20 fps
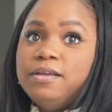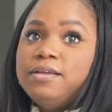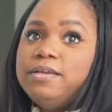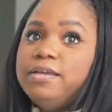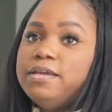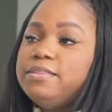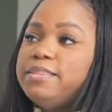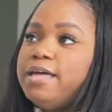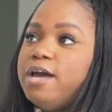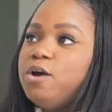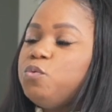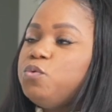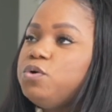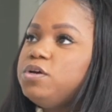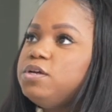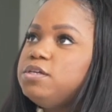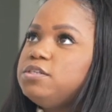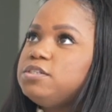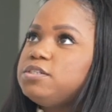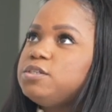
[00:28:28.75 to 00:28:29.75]
Yeah, that
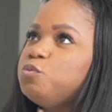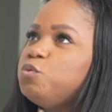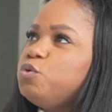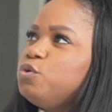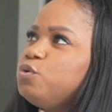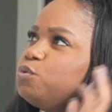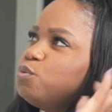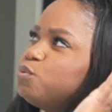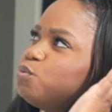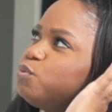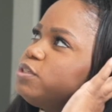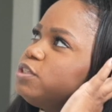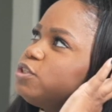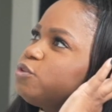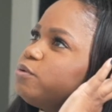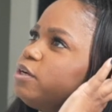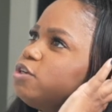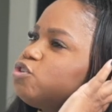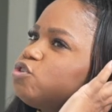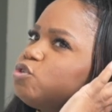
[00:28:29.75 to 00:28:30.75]
was, well, was it
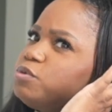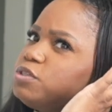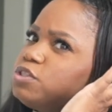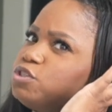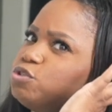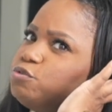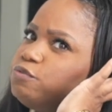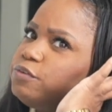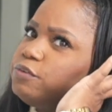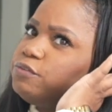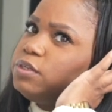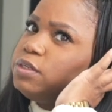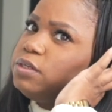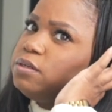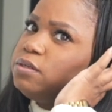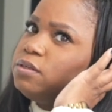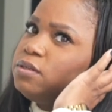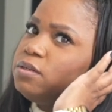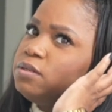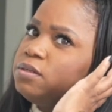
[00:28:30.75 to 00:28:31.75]
$300 or was it
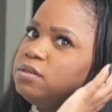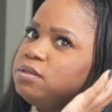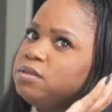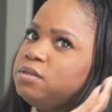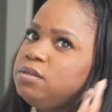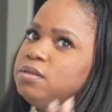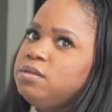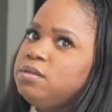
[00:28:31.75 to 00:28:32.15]
$250?